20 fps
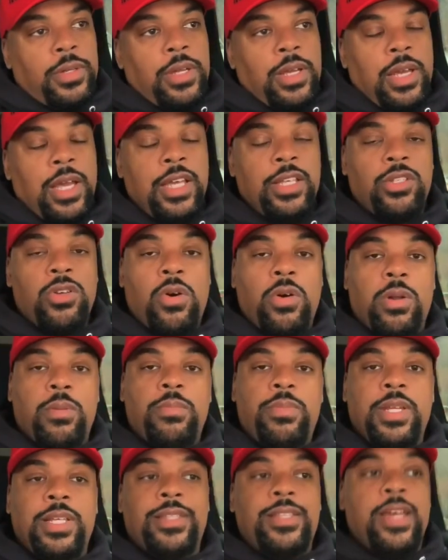he's going to
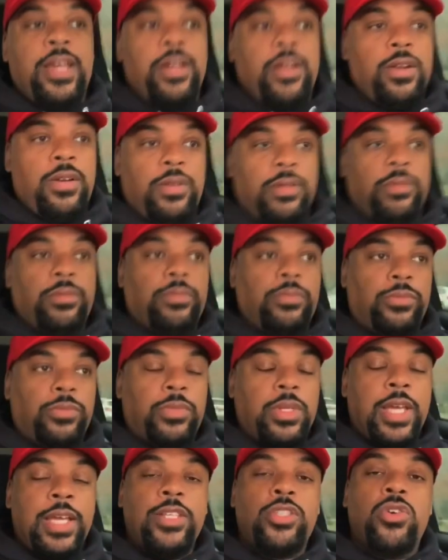be dinner.
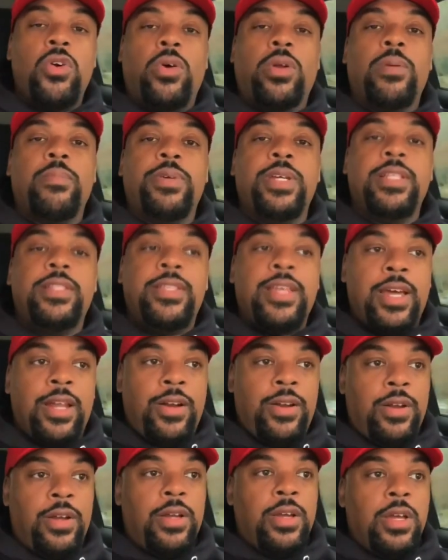He's going to be
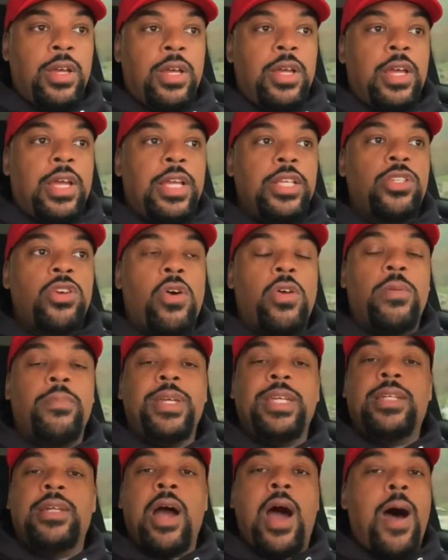dinner. He's going to
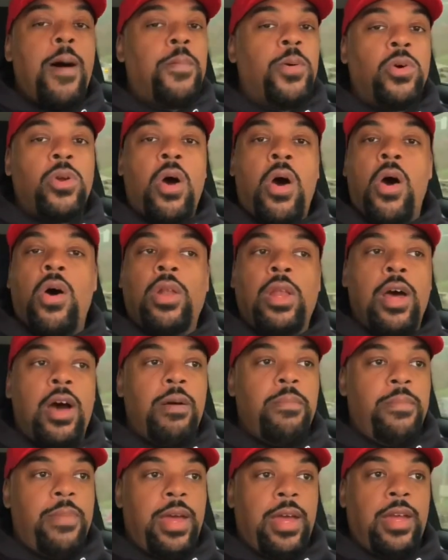be gobbled all up,
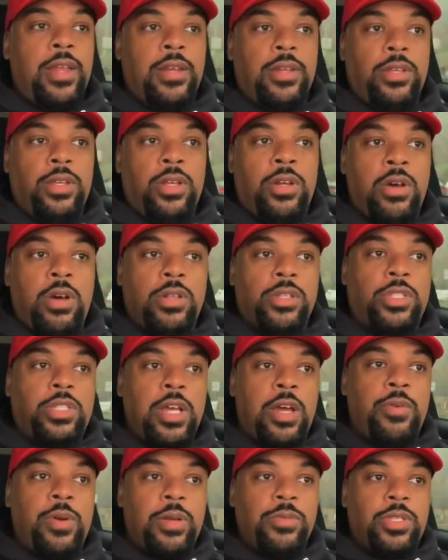man. You
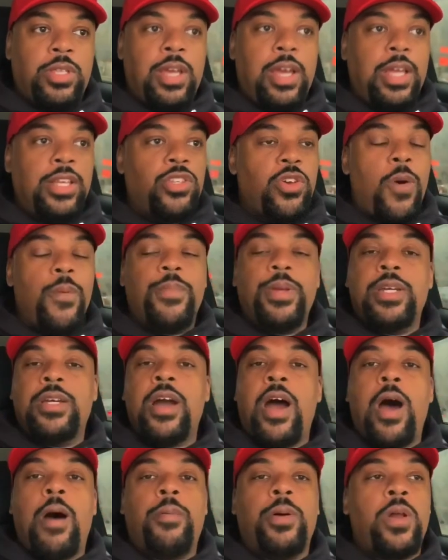understand what I'm saying? He's going to be
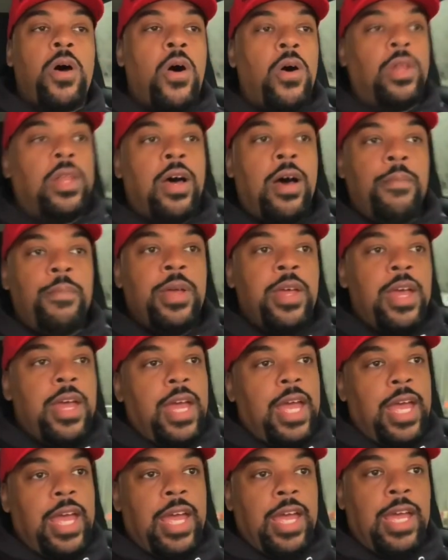gobbled all up.
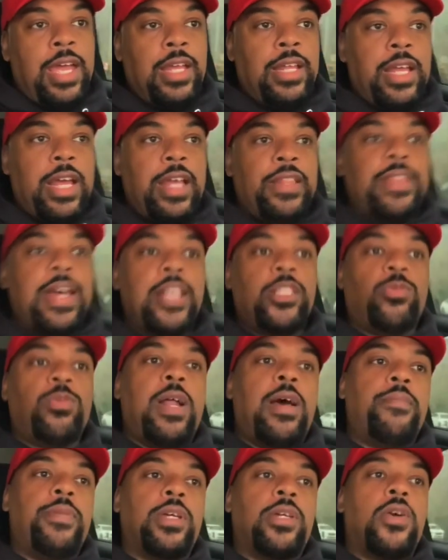And that's what
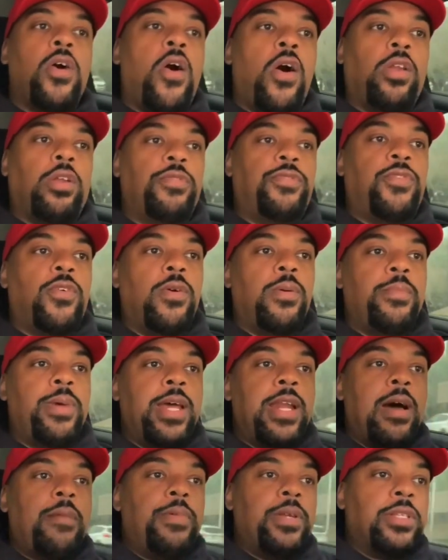I've been calling for,
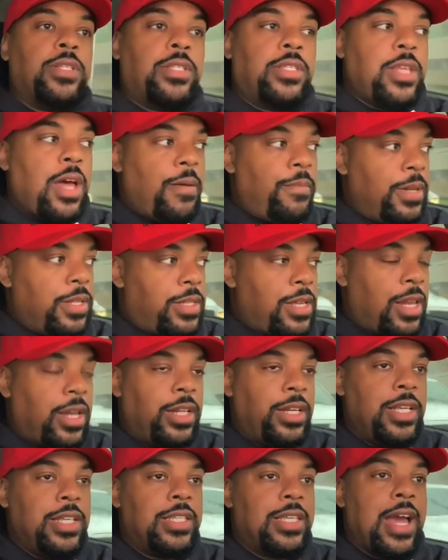man. I've been
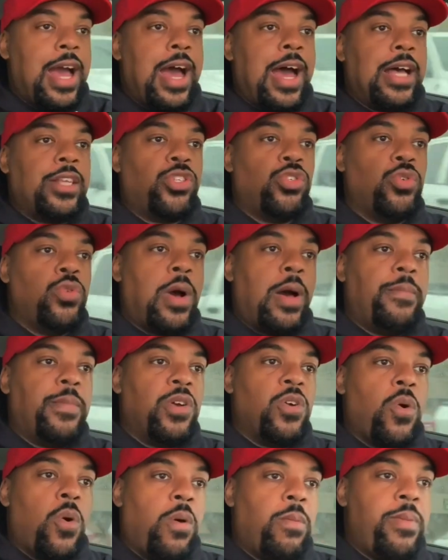telling these guys who I've
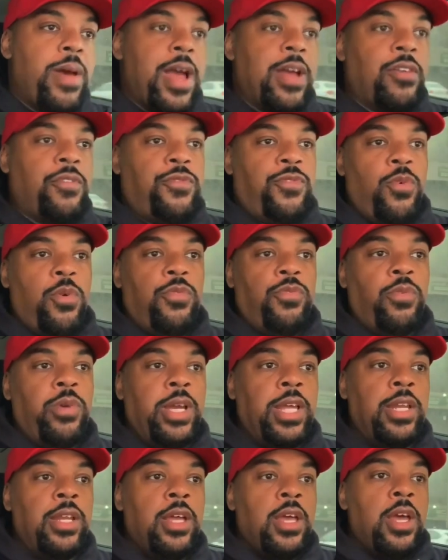been going back and forth
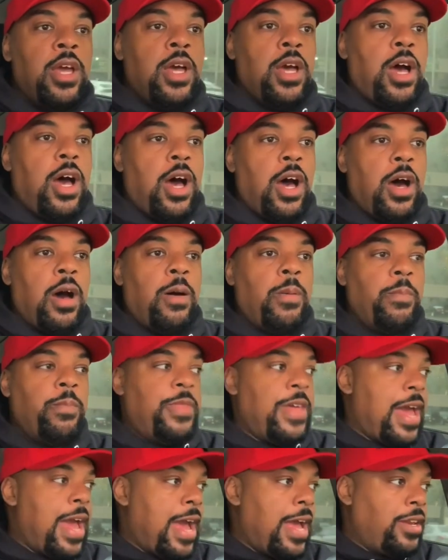with
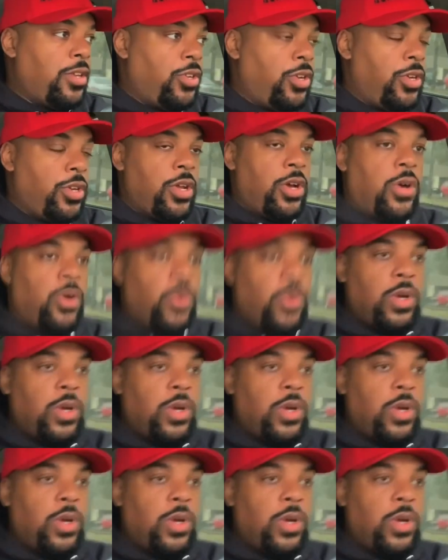that, you know,